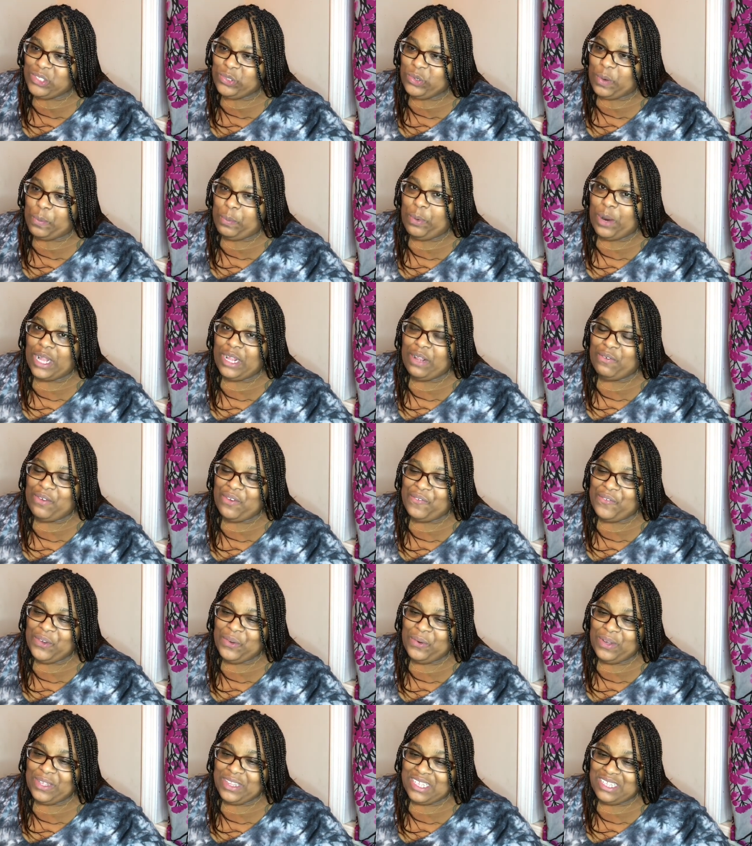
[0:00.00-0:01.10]
do a product
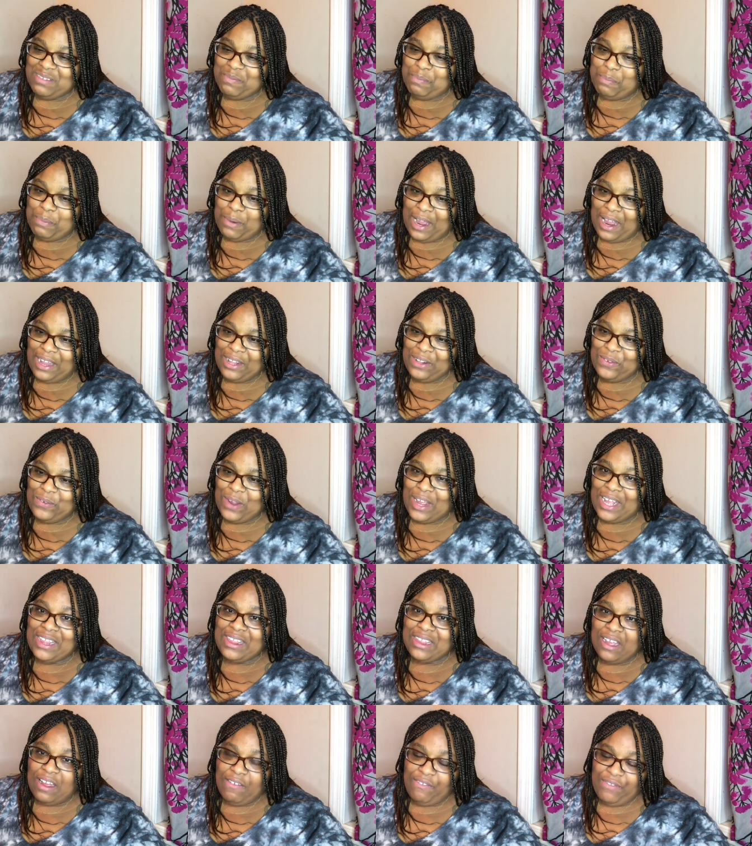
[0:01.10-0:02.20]
review on this bottle. I
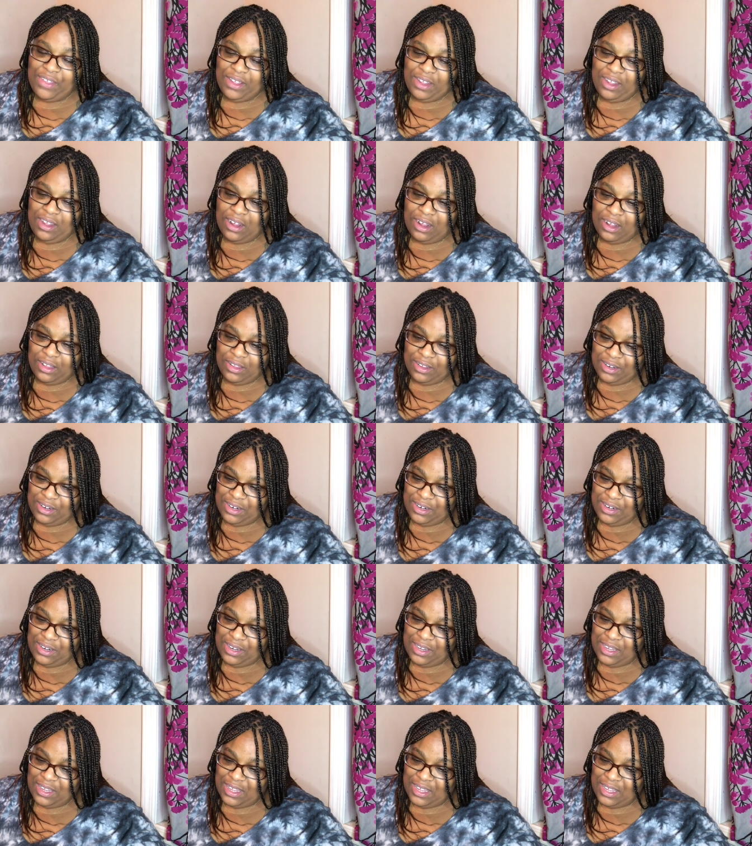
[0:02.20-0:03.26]
love the color.